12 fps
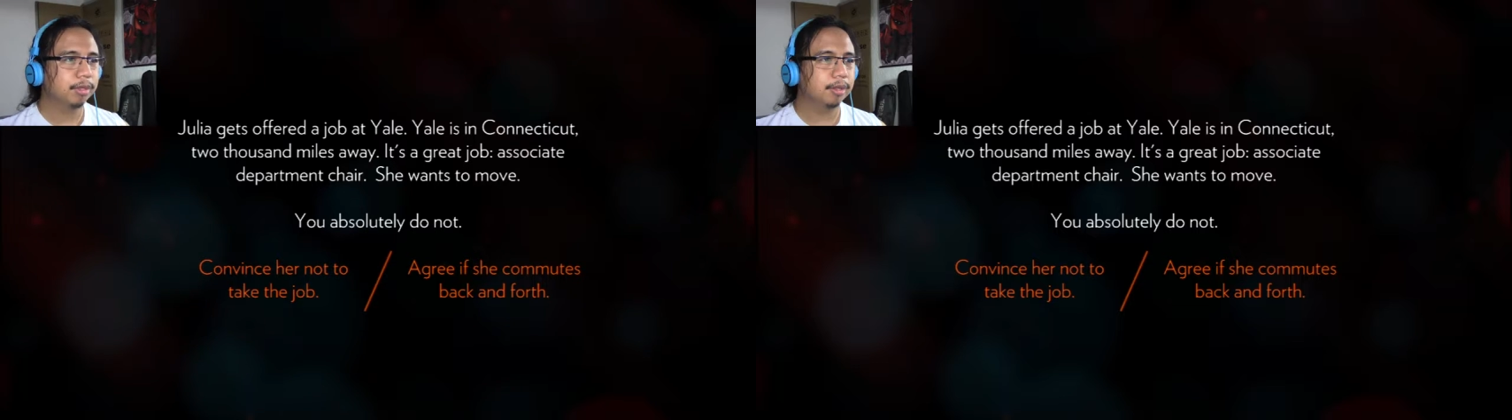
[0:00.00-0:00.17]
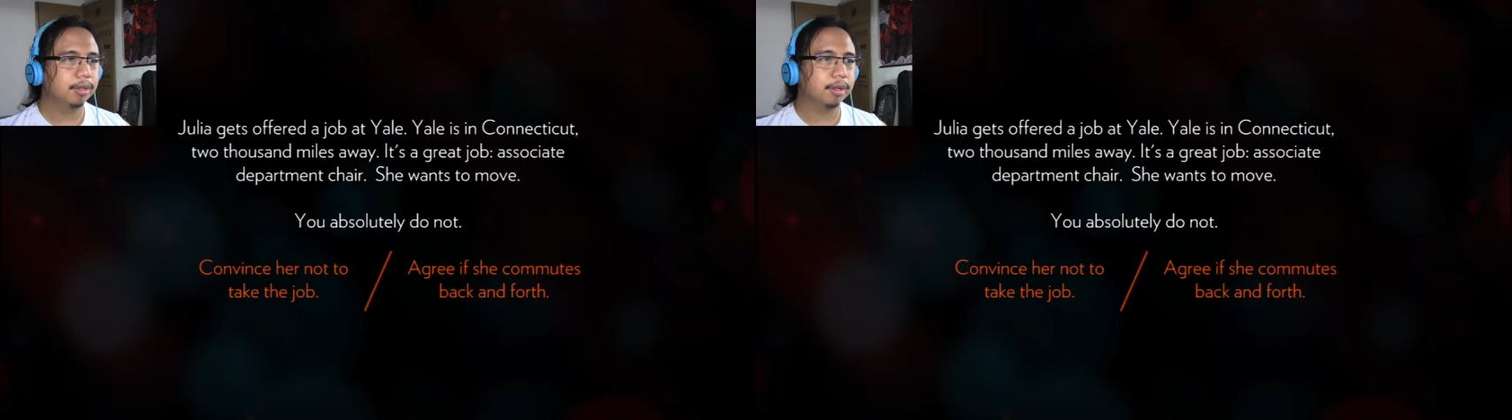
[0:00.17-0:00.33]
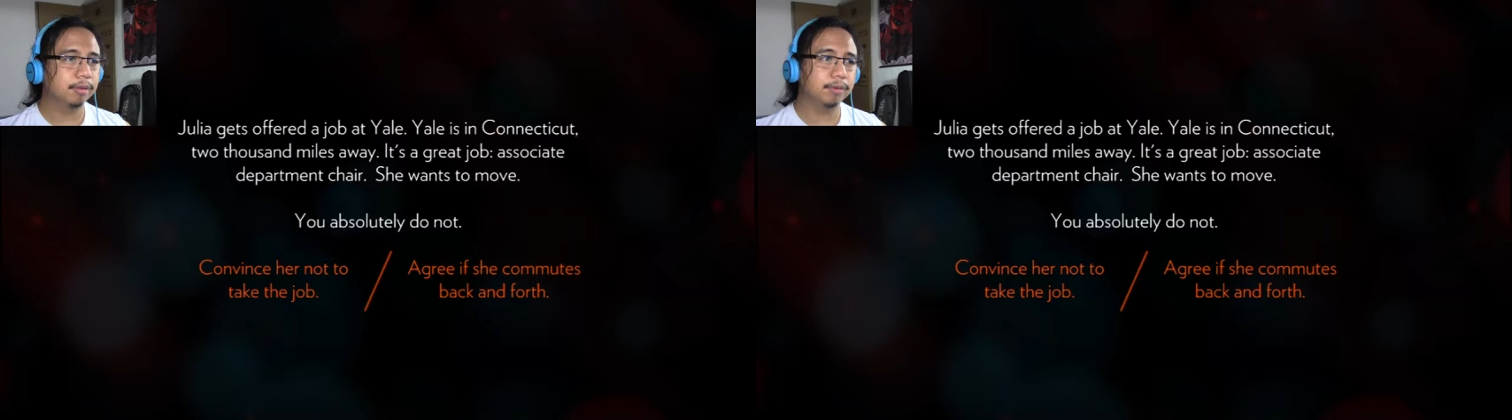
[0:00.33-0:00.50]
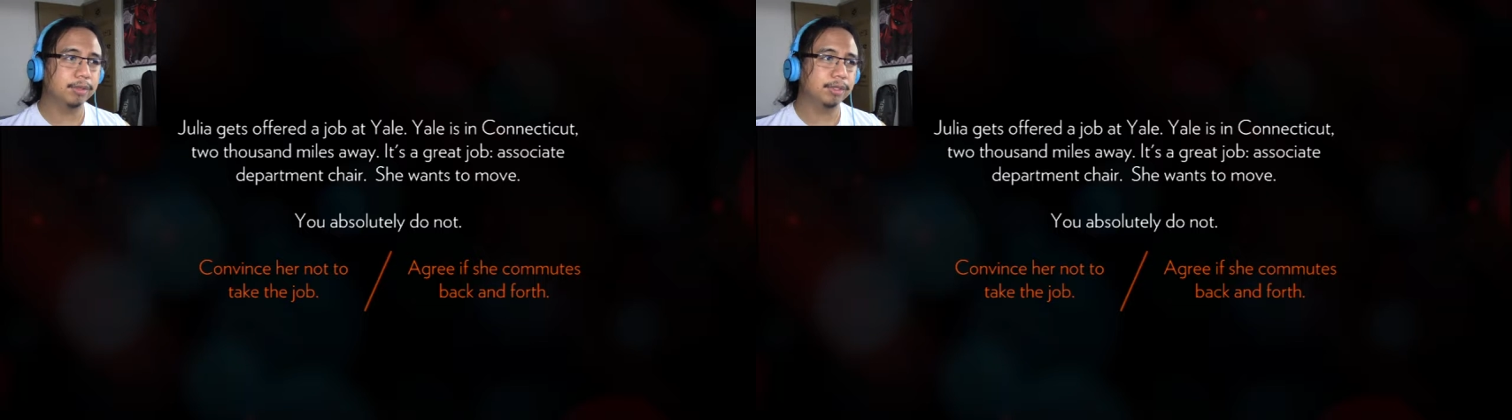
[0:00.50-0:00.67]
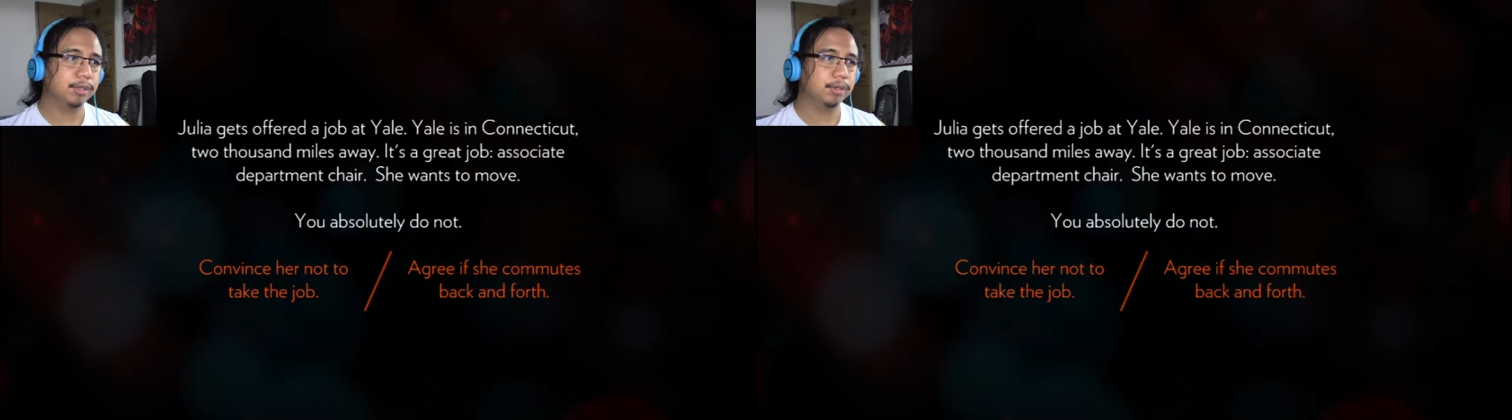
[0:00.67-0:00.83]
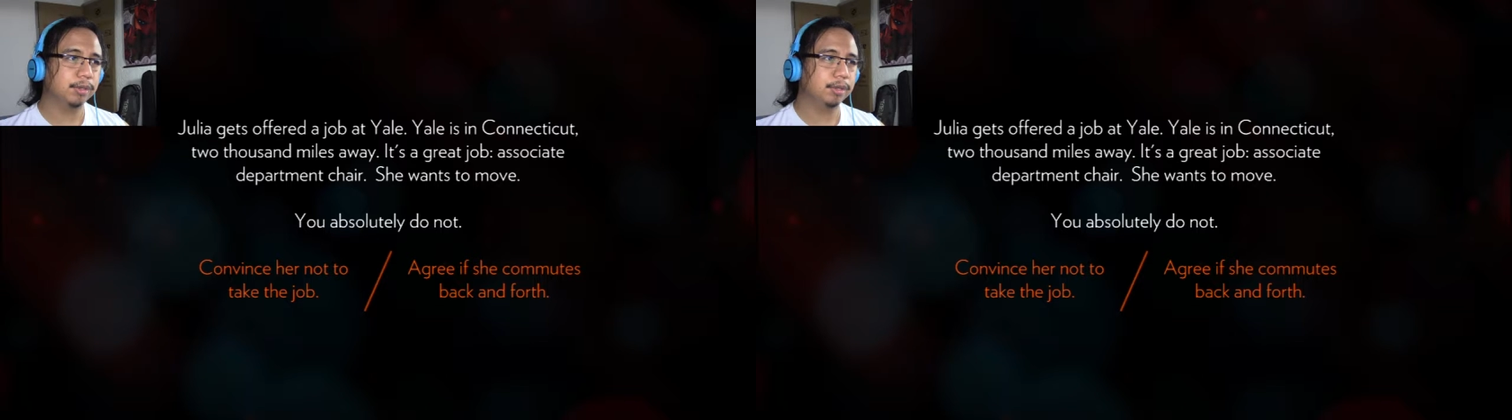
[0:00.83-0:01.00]

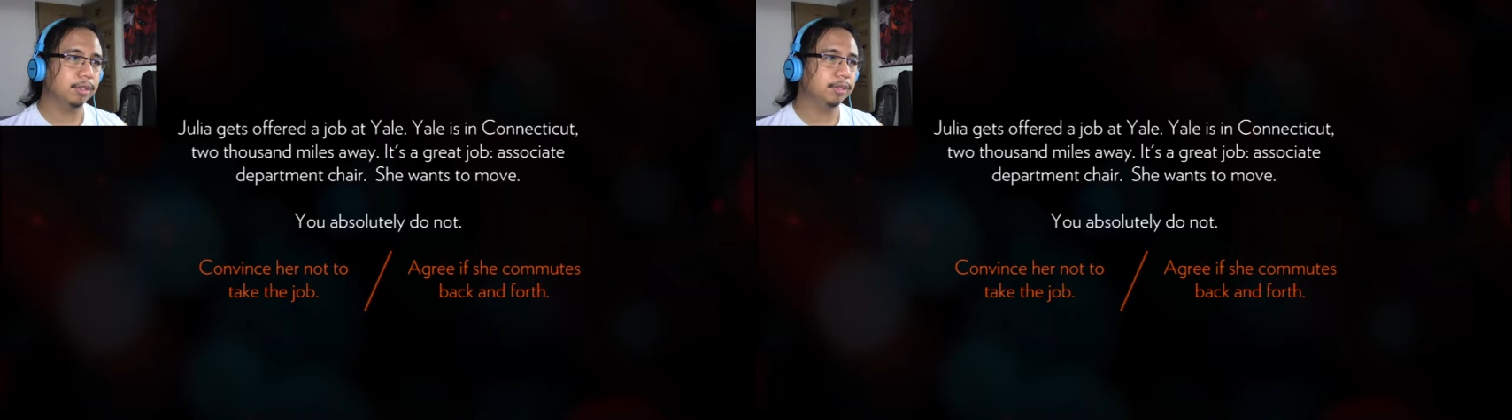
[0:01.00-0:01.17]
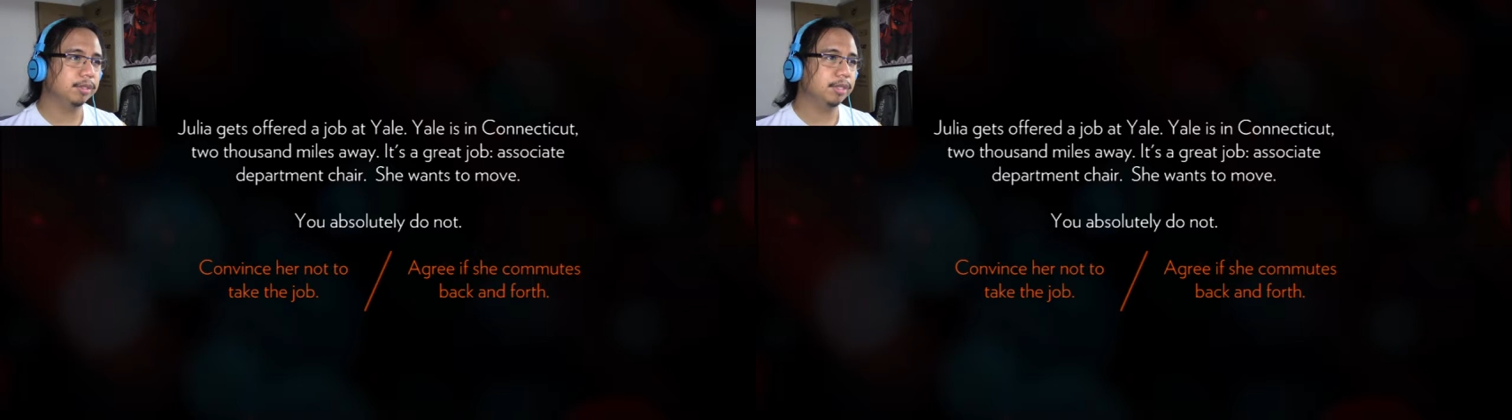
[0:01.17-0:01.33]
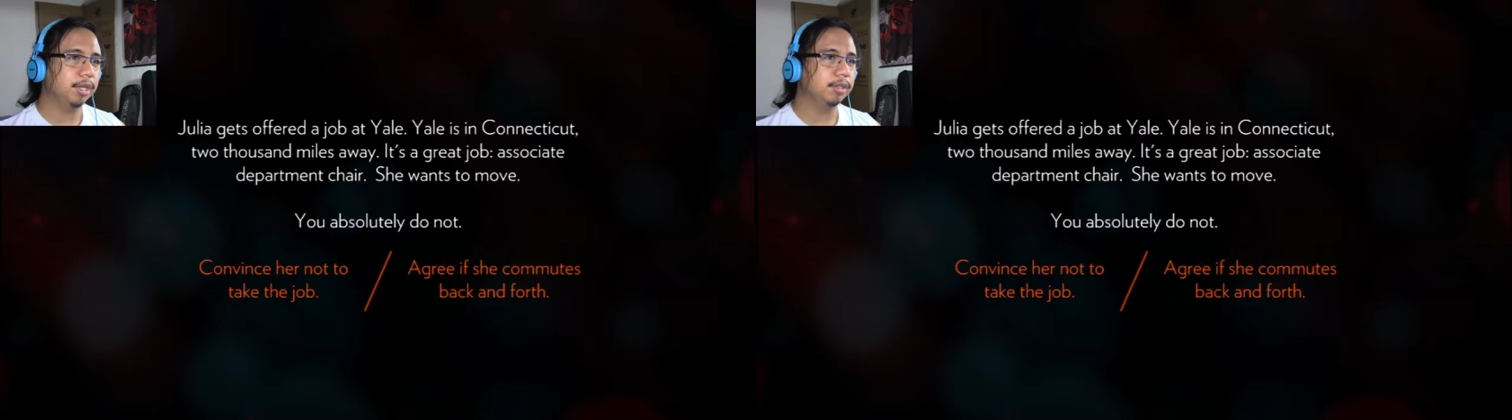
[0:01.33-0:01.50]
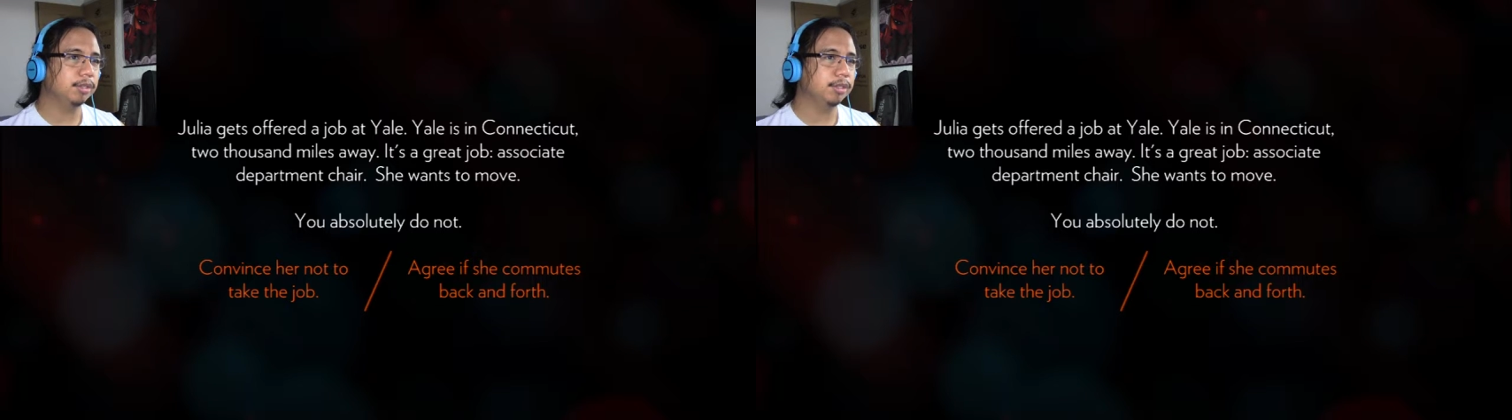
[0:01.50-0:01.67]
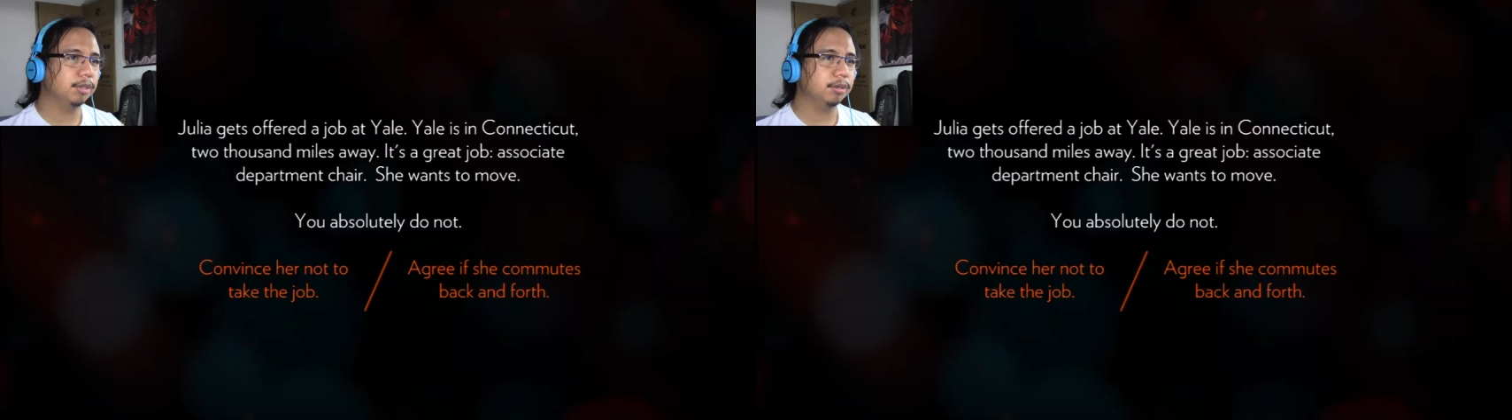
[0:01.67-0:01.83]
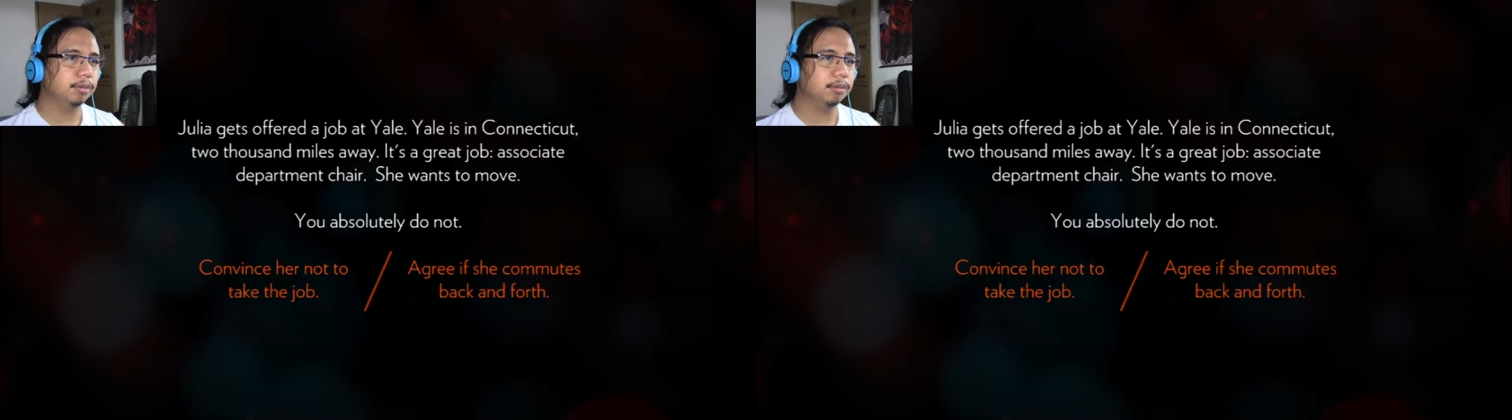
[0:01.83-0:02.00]
Convince her not to take the
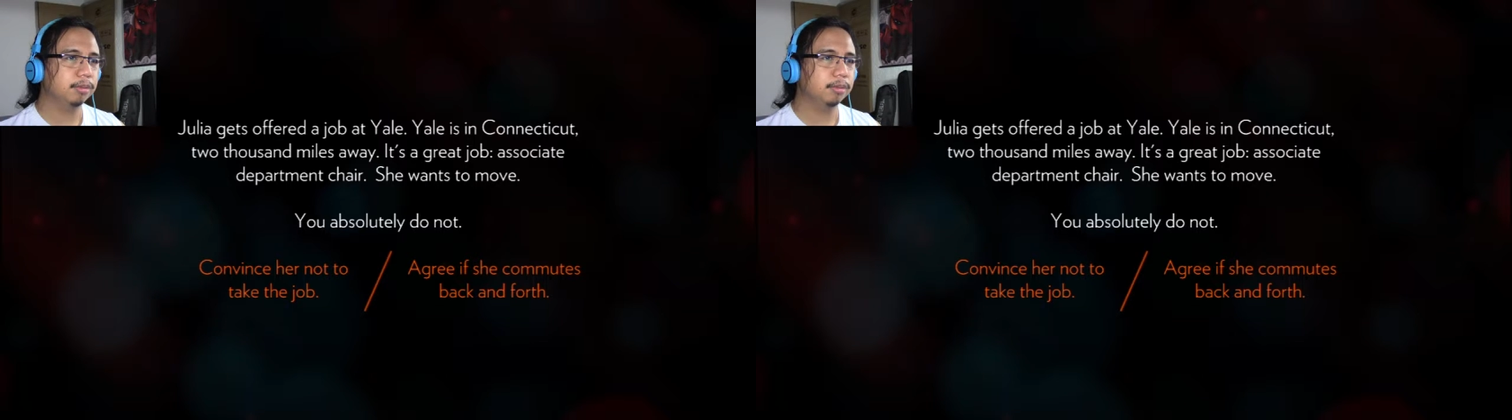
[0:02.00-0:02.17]
job